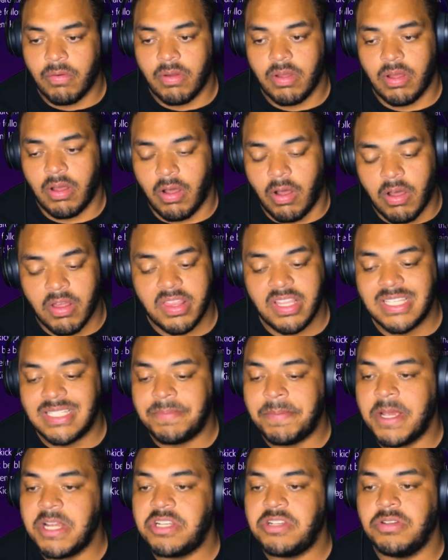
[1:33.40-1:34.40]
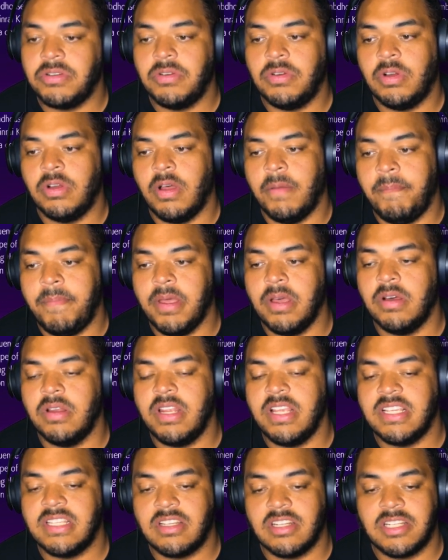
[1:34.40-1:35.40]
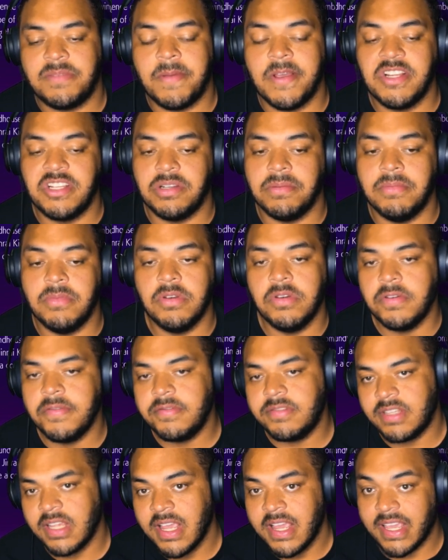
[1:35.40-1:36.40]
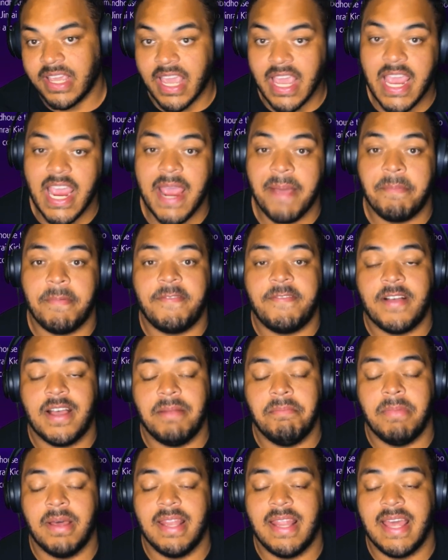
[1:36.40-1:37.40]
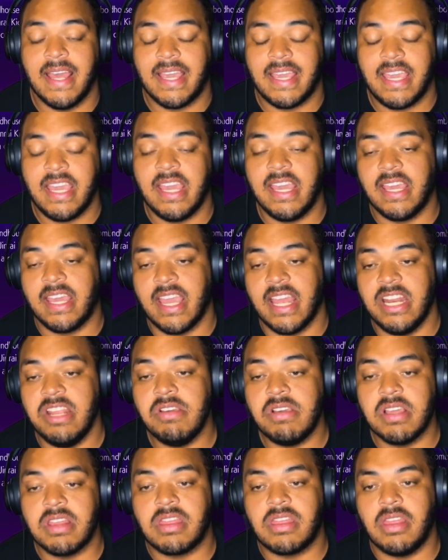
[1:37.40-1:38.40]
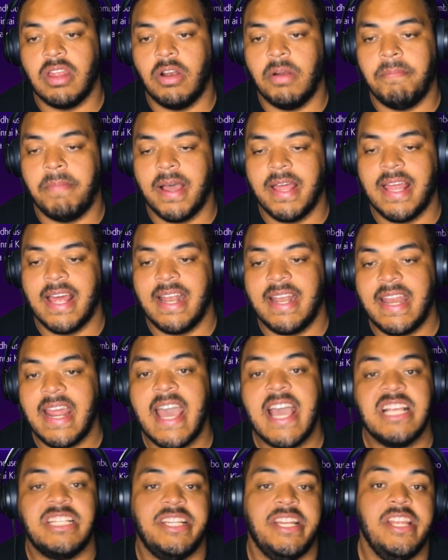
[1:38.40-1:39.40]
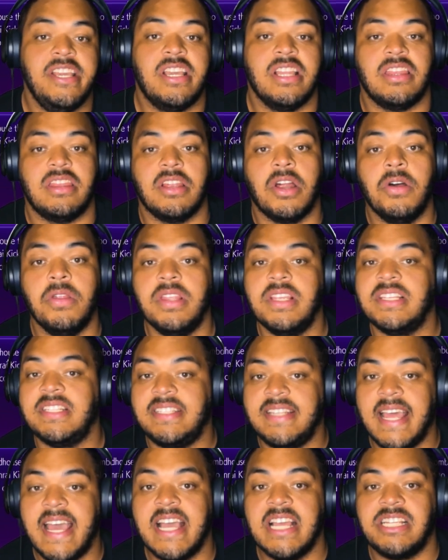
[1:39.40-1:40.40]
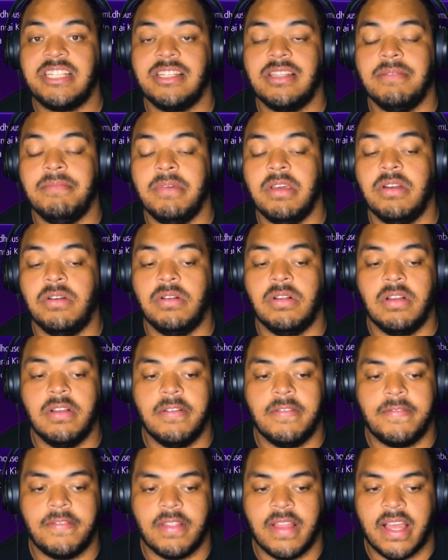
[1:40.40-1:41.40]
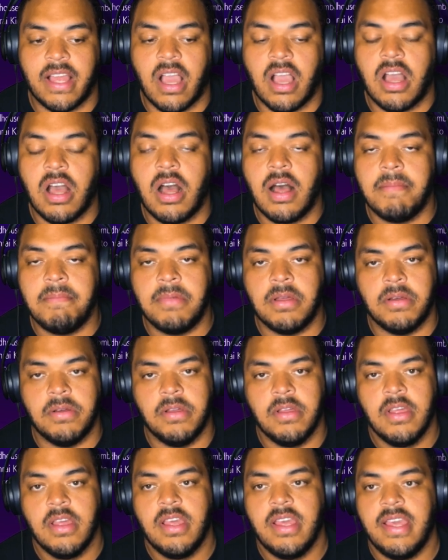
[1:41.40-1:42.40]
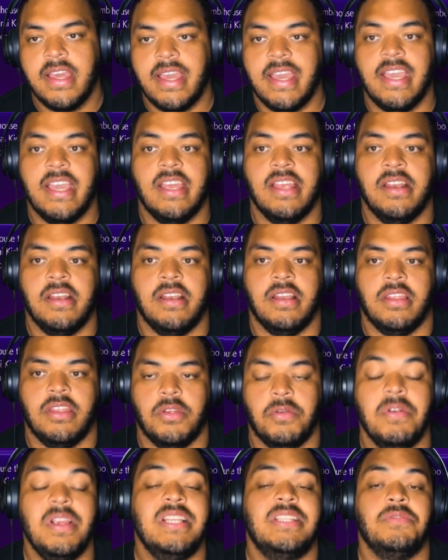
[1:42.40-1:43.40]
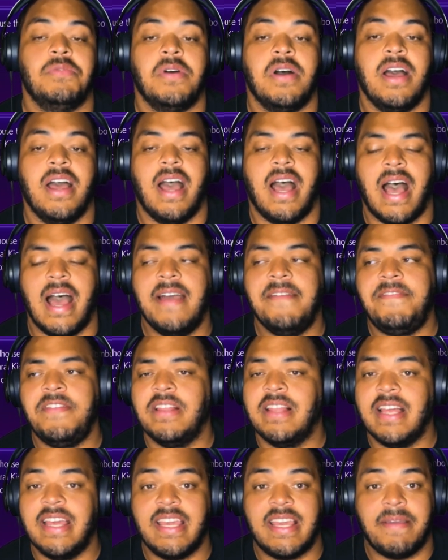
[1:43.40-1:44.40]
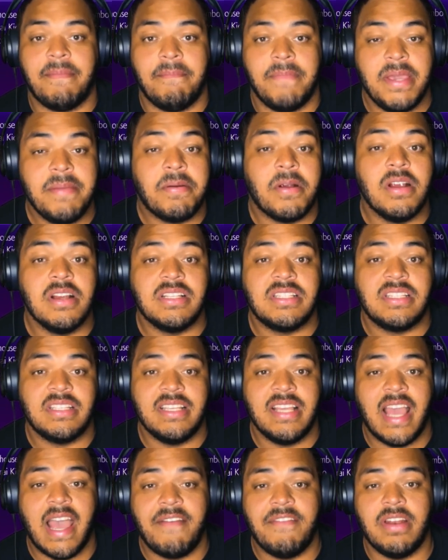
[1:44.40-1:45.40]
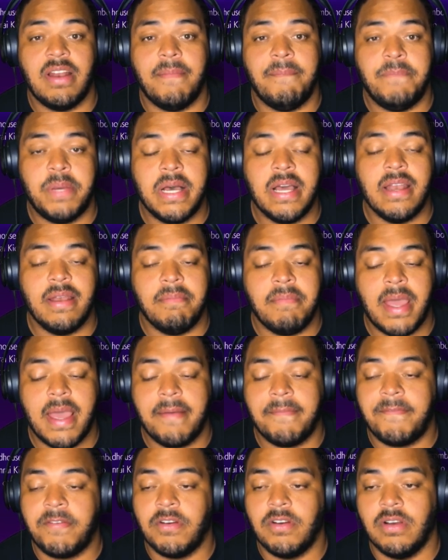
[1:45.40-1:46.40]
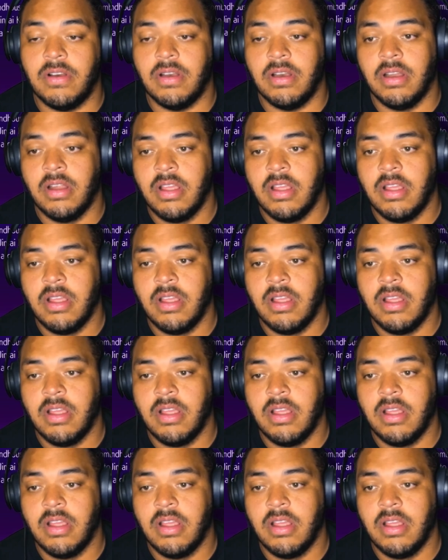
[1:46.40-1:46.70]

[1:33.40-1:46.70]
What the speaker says: all these special abilities or special moves get amplified by that kick, and you could, or by that dash, and you could throw this dash in the middle of like a combo. And the reason why I feel like, me personally, having a button map for